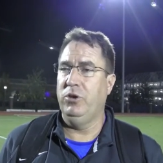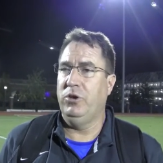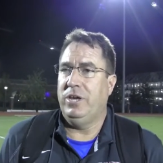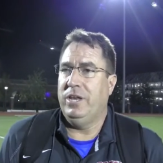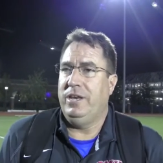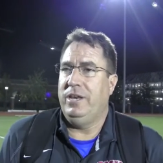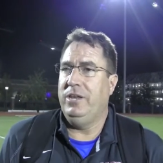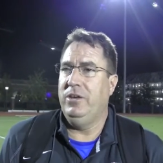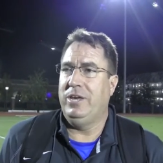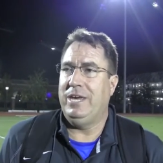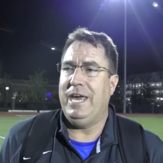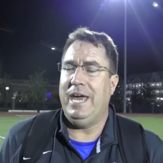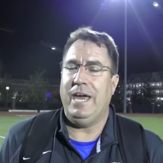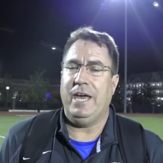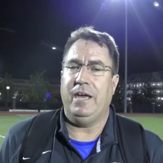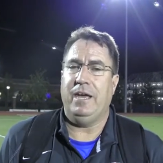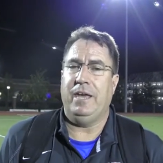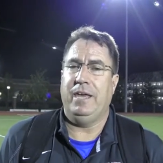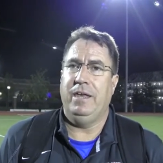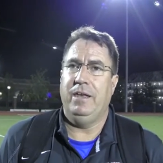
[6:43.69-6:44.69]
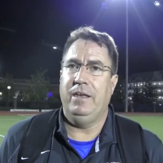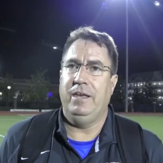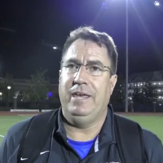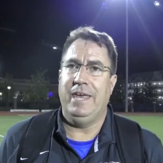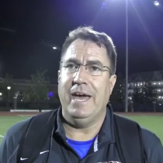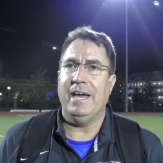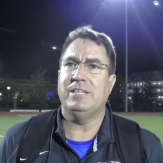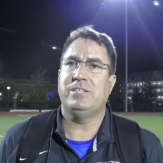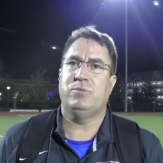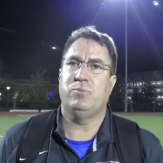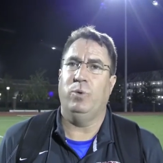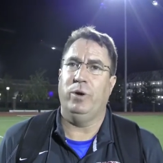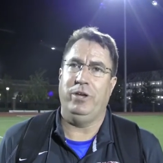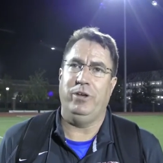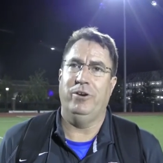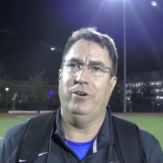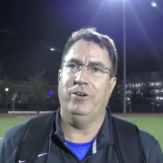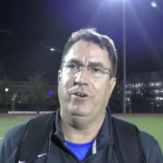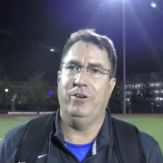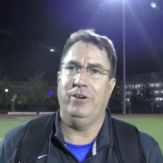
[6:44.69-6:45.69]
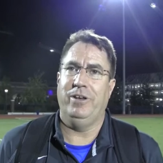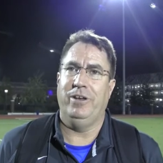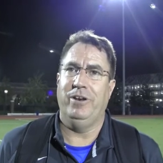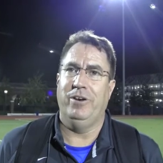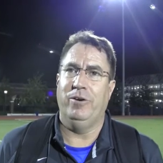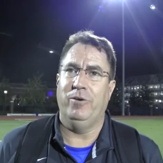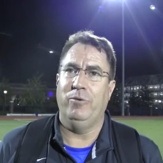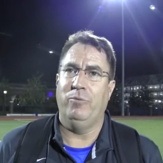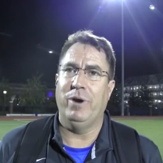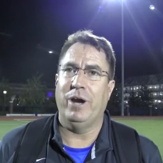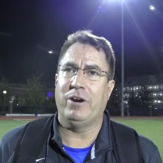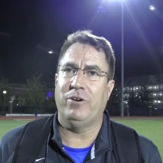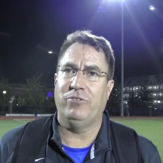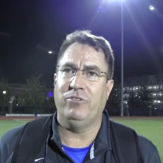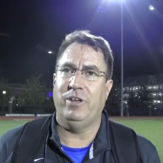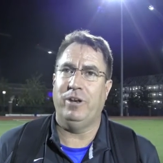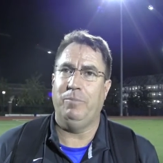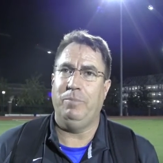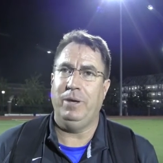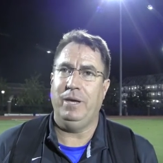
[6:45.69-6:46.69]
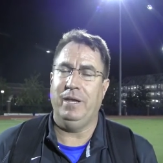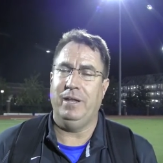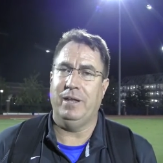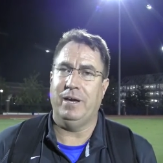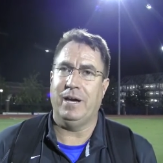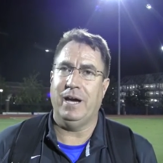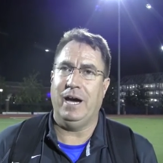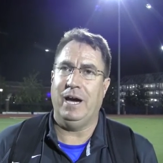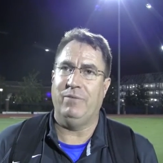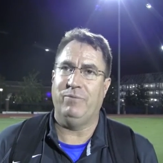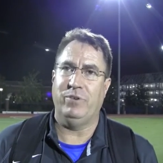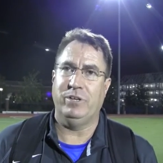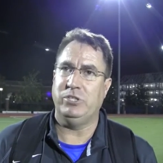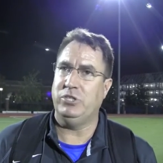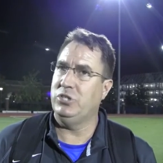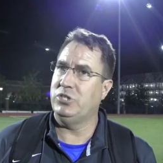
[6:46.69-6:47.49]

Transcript: you could you can't guess what your you know record's going to be in the conference.